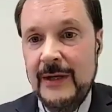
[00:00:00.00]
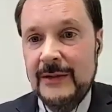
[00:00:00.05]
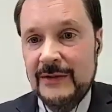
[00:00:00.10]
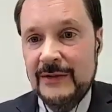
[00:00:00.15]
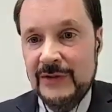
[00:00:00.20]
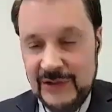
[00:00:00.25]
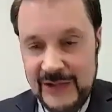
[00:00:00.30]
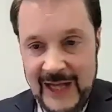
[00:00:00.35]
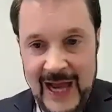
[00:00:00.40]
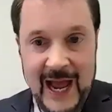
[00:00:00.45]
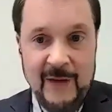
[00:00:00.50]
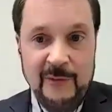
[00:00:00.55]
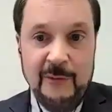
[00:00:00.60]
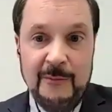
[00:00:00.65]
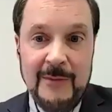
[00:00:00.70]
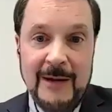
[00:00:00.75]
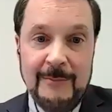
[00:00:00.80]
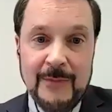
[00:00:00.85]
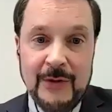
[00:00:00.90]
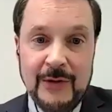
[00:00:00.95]
staff
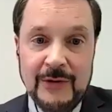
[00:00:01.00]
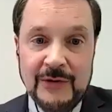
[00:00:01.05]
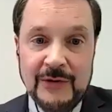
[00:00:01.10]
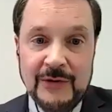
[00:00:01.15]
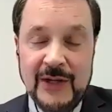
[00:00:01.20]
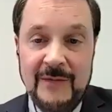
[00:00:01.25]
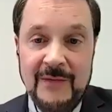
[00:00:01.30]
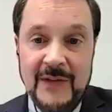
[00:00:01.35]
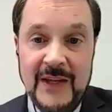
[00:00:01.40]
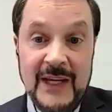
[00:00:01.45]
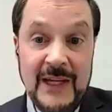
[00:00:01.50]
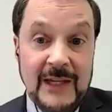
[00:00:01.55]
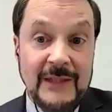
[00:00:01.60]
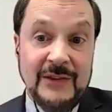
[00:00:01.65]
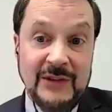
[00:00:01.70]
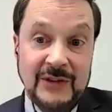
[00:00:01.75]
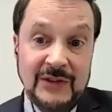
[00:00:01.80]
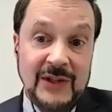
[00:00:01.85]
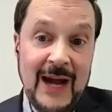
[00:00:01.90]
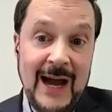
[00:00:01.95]
members on the
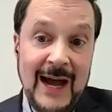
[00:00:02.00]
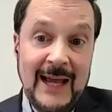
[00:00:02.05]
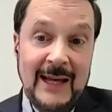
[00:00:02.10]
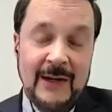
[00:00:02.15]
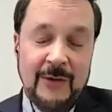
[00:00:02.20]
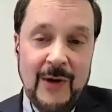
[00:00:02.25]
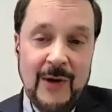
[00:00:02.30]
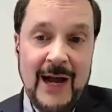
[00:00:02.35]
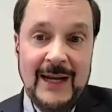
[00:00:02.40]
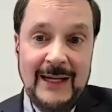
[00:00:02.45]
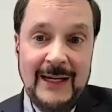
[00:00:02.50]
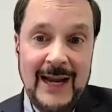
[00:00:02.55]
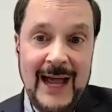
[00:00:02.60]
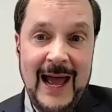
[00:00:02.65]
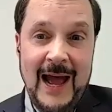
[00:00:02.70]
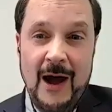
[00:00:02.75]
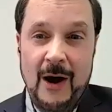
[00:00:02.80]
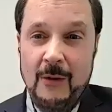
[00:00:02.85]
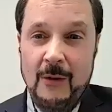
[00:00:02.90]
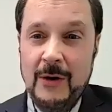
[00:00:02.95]
inside right
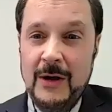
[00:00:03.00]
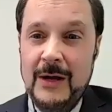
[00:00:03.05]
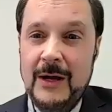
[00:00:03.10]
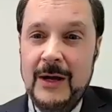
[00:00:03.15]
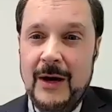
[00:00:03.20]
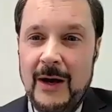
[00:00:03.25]
now